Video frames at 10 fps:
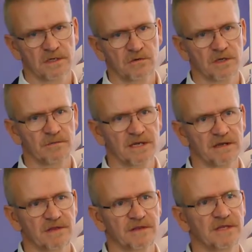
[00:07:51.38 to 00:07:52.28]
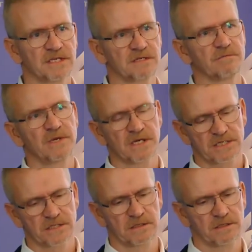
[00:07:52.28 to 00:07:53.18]
We believe that this
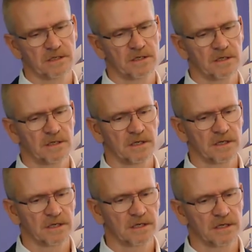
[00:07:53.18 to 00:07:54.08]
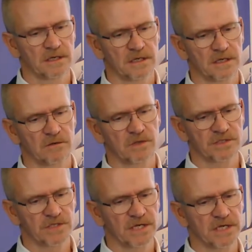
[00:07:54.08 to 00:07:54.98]
mix will
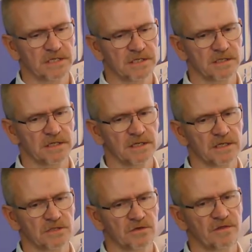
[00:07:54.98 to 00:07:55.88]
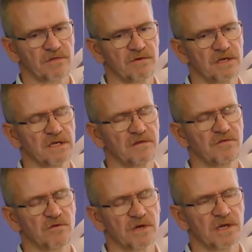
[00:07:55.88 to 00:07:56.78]
change, and sort of
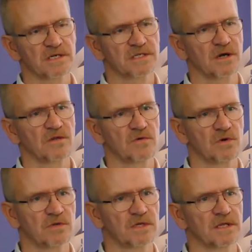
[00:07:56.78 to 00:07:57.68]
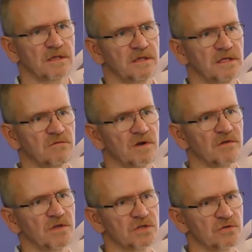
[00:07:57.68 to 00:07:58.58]
3-4 years down the road, that the
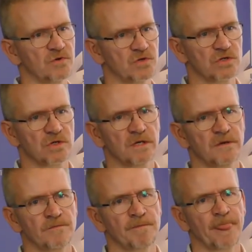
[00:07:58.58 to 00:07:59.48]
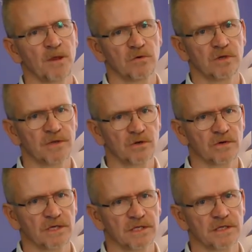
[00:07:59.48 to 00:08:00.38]
revenue distribution will be
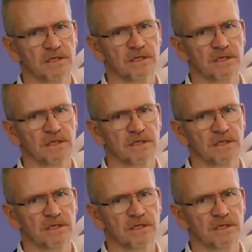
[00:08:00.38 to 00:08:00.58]
quite